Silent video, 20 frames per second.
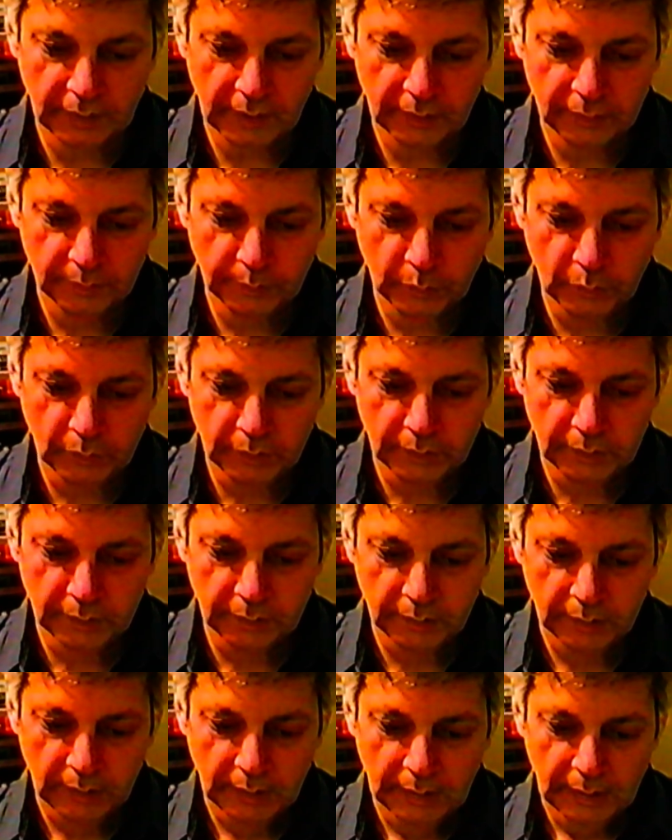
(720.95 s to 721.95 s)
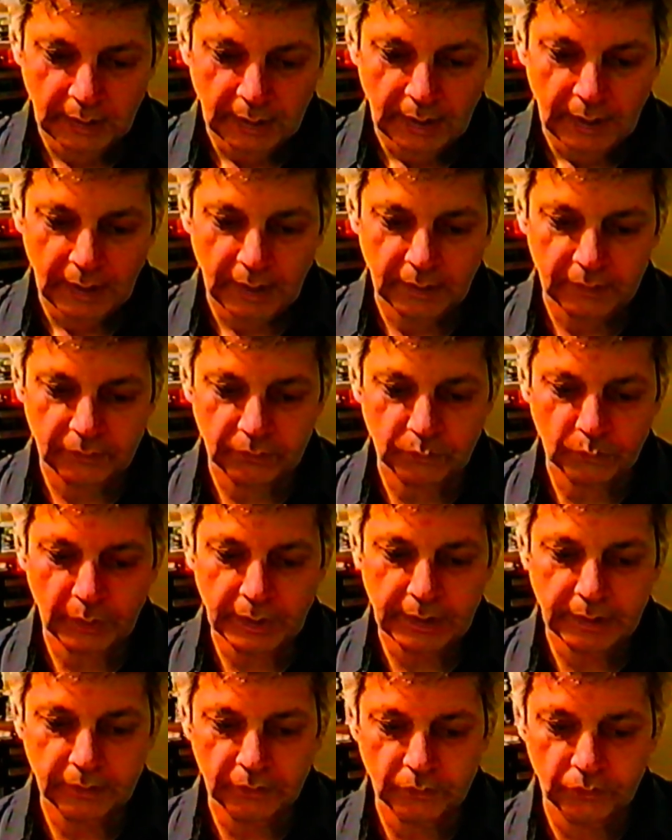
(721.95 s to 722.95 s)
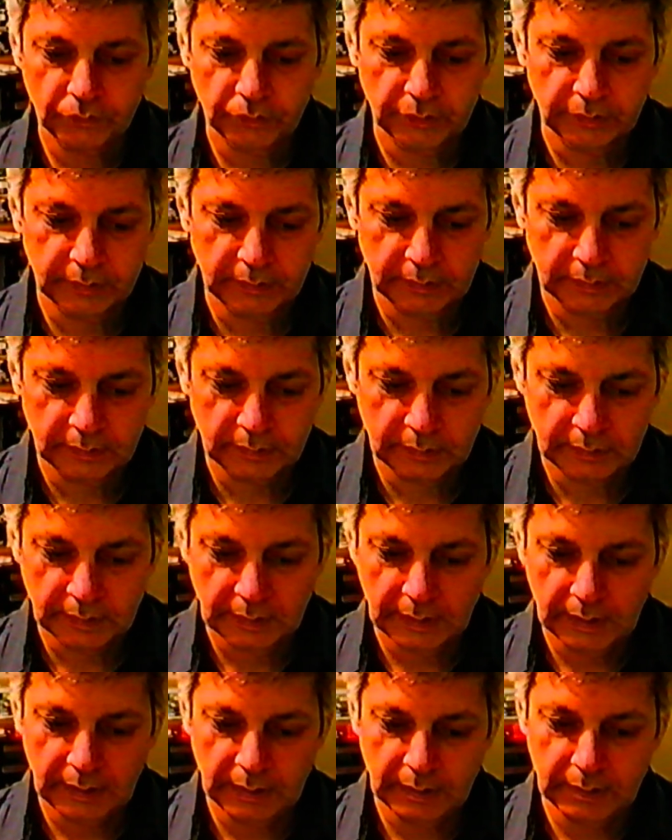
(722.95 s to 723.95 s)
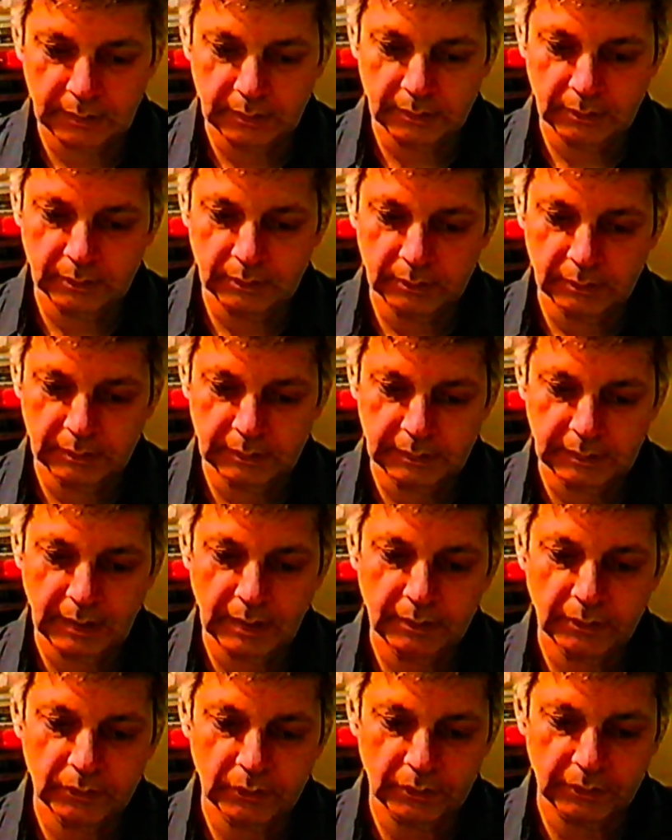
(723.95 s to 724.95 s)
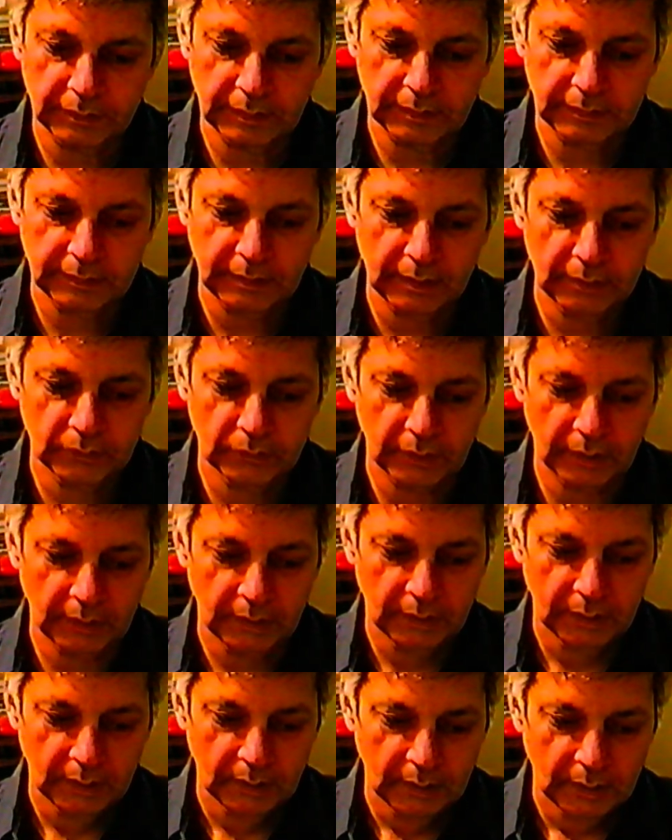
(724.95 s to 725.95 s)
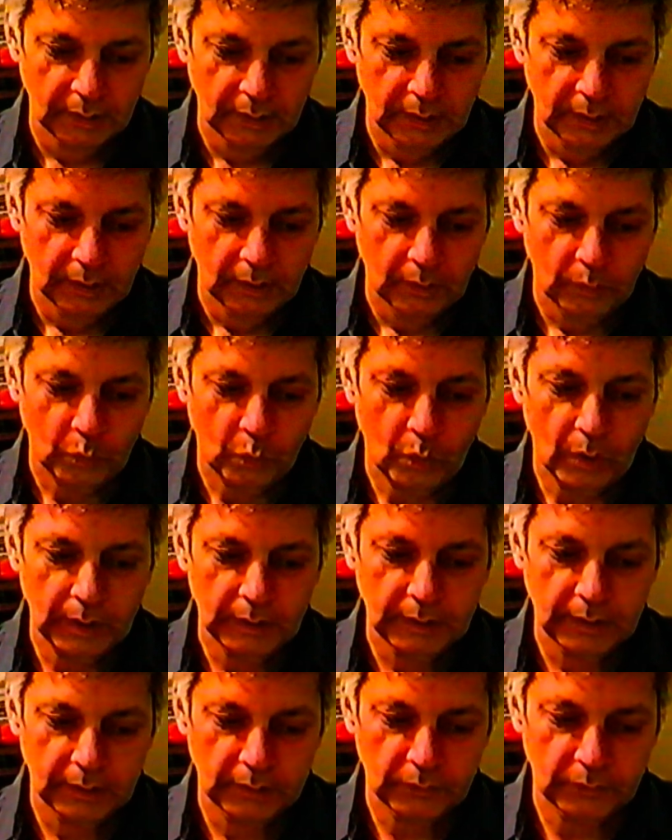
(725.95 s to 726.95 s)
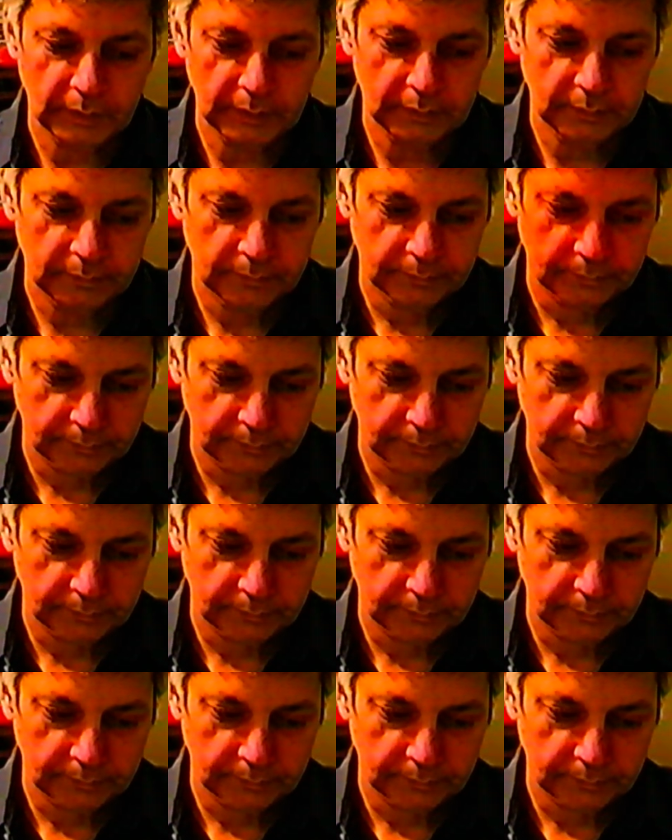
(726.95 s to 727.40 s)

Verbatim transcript: transporter has range and sensors, etc. 100.